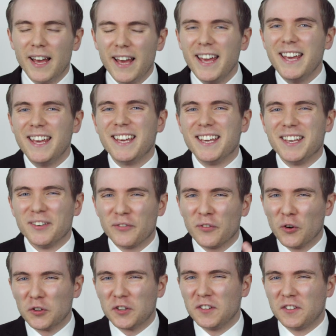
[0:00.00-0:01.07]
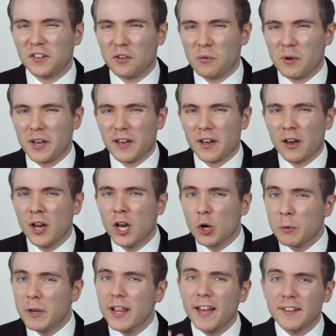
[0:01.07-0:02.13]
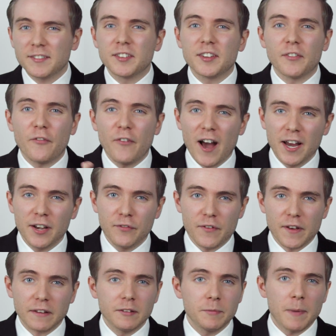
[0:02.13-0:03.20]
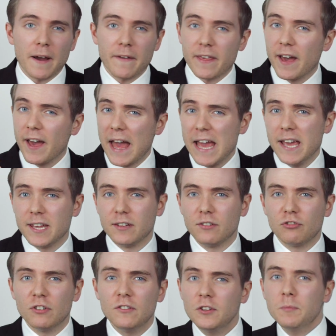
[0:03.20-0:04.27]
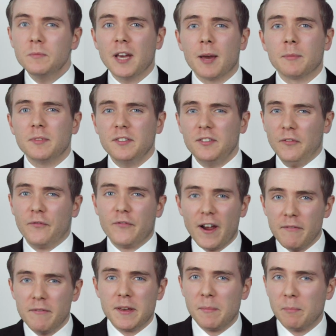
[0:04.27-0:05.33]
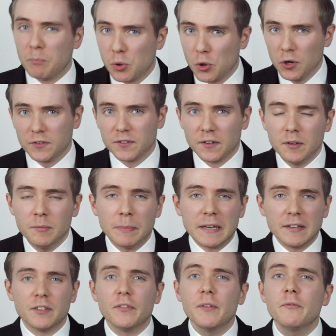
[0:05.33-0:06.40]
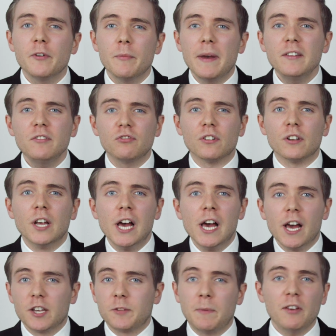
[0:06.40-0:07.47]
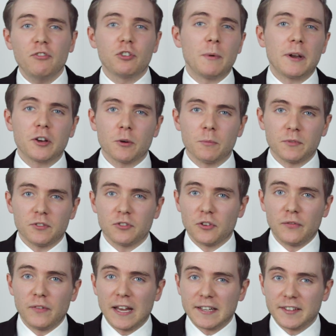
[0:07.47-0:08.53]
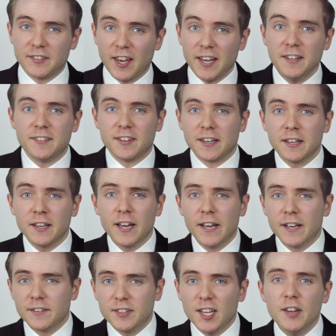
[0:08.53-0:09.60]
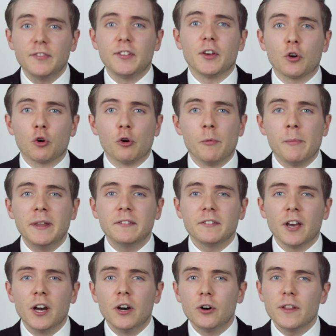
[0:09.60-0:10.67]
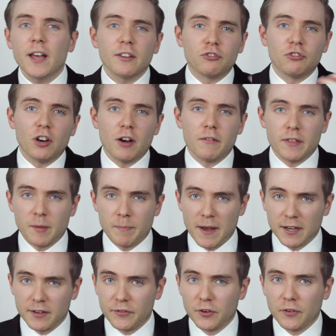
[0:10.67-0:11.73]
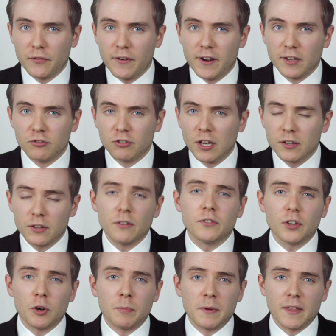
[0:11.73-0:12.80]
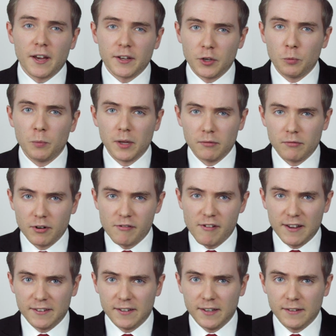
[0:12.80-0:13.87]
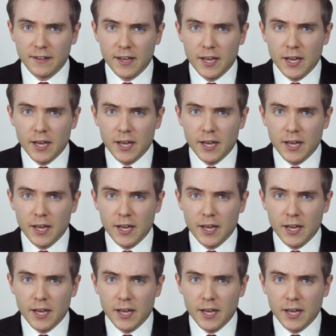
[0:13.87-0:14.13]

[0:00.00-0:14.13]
Hey, 42 here. We like to define things by their age, and sometimes it's a very important piece of information, especially when it comes to stuff like dating, safety equipment, or that jar at the back of your fridge. Don't hope in that, you will regret it.